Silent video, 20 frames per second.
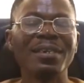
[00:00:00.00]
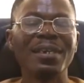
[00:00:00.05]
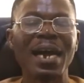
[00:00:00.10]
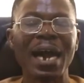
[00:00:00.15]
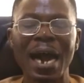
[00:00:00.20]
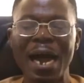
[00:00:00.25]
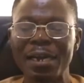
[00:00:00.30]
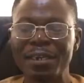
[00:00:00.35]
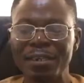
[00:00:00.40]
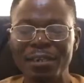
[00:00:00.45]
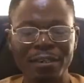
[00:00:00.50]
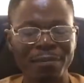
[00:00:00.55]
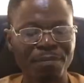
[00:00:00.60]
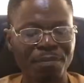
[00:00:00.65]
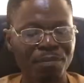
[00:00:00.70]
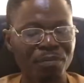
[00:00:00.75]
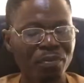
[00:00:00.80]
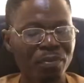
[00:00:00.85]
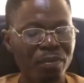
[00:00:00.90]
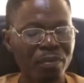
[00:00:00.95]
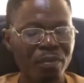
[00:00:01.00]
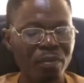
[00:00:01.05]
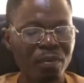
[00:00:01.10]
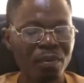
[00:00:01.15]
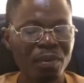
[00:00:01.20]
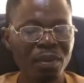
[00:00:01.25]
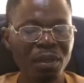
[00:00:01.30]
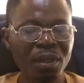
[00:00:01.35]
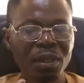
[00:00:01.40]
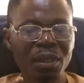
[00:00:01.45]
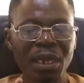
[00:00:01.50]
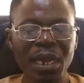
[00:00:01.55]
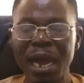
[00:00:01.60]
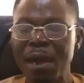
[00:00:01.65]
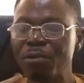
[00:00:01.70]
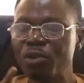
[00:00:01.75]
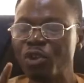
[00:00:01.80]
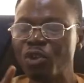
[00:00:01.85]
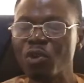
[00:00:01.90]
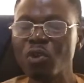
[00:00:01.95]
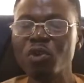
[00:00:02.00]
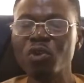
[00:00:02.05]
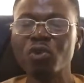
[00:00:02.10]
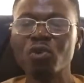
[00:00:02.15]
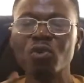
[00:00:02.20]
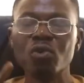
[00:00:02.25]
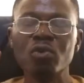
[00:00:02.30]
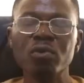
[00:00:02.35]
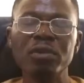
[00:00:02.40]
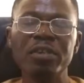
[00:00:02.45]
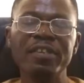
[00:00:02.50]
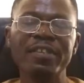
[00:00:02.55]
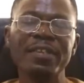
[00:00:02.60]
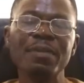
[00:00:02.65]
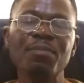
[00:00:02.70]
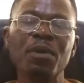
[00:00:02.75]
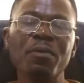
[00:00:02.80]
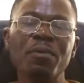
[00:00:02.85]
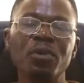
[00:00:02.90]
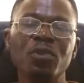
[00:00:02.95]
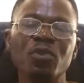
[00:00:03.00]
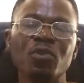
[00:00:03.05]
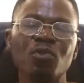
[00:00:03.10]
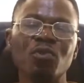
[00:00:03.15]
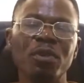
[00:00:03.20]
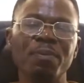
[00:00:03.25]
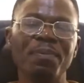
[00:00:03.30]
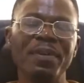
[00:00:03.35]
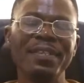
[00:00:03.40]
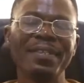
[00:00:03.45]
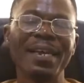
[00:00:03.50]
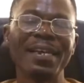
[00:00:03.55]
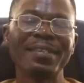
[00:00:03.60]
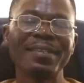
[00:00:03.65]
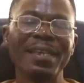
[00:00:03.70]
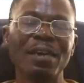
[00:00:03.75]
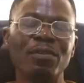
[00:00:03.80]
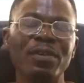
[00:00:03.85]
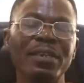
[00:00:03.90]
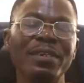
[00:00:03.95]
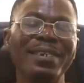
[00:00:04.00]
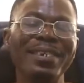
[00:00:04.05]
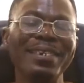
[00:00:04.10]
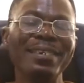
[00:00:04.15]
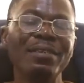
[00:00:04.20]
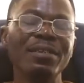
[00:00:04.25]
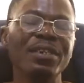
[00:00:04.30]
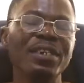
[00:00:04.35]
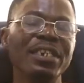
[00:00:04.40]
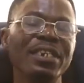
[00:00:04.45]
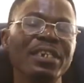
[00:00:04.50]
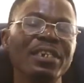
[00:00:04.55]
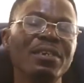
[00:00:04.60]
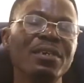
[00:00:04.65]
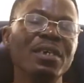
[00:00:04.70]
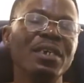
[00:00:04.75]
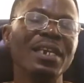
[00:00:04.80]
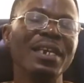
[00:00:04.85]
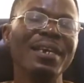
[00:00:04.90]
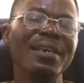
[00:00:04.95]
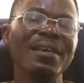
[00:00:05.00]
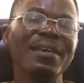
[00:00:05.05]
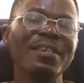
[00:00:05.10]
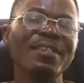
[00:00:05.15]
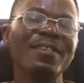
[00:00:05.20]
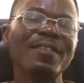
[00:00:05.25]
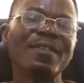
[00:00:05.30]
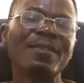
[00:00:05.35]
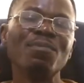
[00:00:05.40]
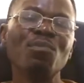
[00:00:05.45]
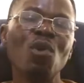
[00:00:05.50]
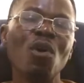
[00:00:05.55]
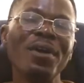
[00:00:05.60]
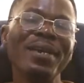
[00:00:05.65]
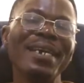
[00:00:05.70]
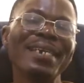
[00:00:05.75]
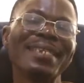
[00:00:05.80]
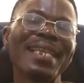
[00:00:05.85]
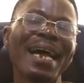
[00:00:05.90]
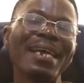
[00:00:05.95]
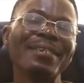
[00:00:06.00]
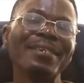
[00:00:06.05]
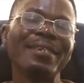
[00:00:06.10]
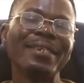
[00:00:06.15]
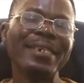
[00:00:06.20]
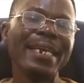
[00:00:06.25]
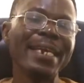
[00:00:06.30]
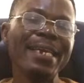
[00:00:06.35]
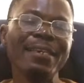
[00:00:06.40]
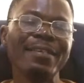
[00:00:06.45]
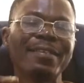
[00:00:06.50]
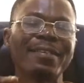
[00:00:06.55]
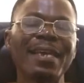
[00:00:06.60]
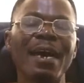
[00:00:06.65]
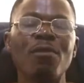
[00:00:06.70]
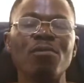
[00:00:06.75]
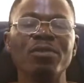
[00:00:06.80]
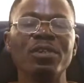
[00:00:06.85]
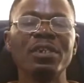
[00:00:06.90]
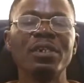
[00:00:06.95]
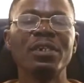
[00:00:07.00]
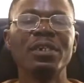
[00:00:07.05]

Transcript: And I will show you the symbol we use to replace that sound. The small letter J sound.